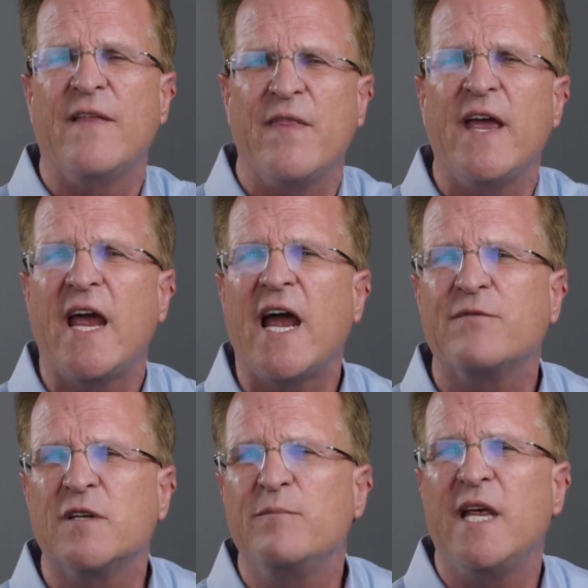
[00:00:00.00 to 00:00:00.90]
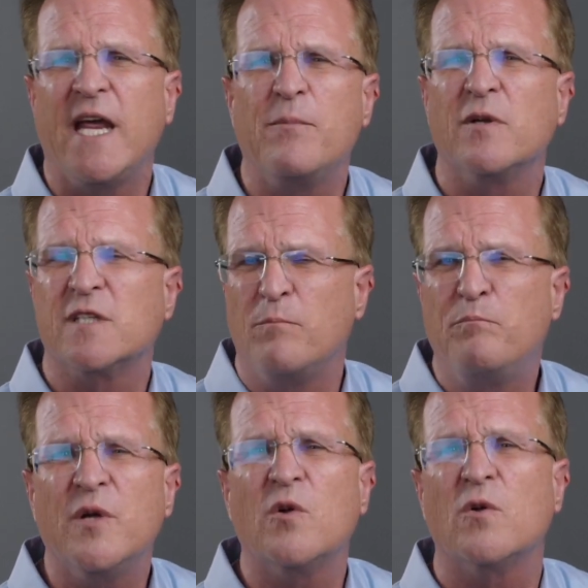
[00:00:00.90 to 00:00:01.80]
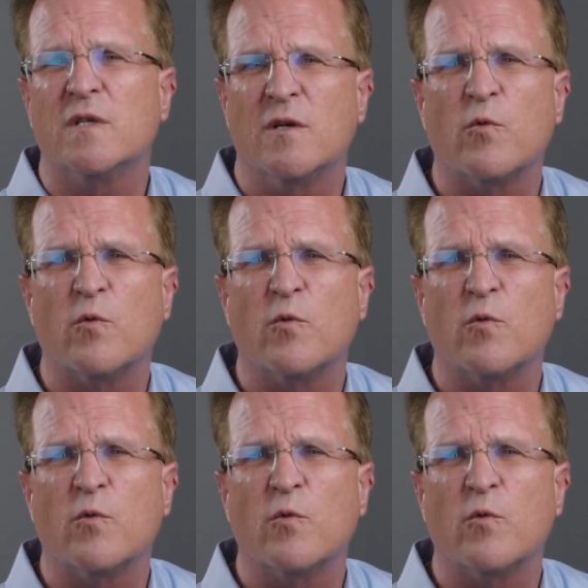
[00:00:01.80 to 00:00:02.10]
and they have to be able to build